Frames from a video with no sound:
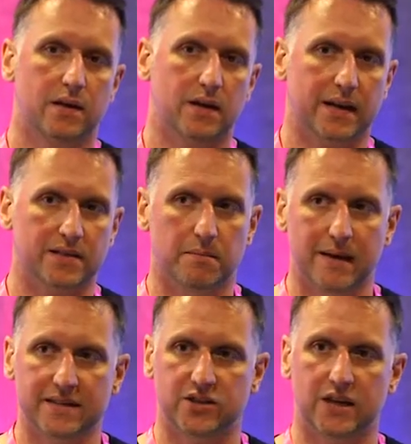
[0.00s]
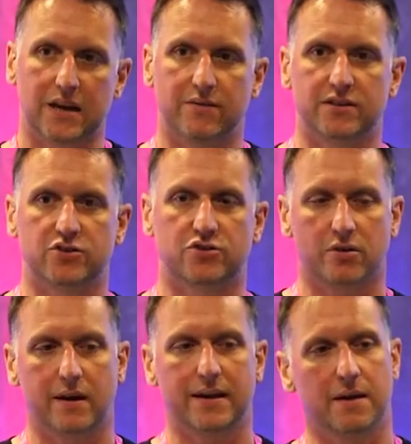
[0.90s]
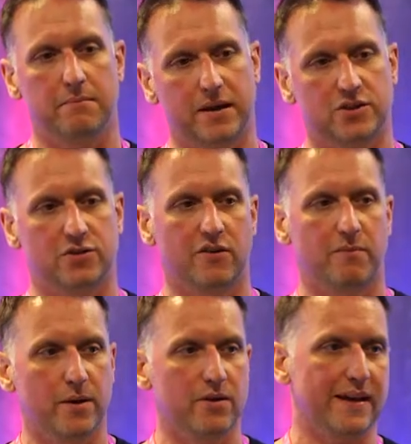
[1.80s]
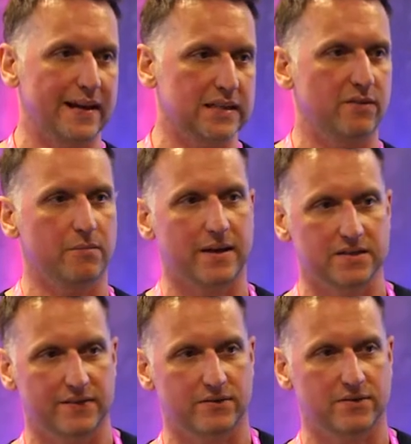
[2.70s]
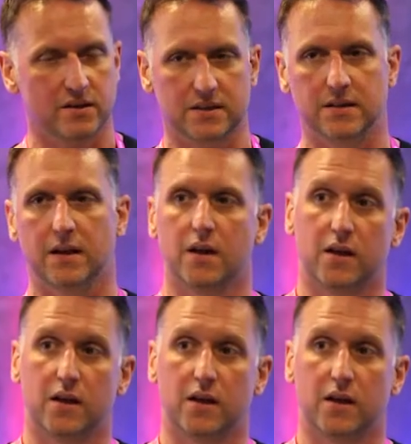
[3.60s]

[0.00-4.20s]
I guess the message here is to try and get a mixture of both active and passive advertising.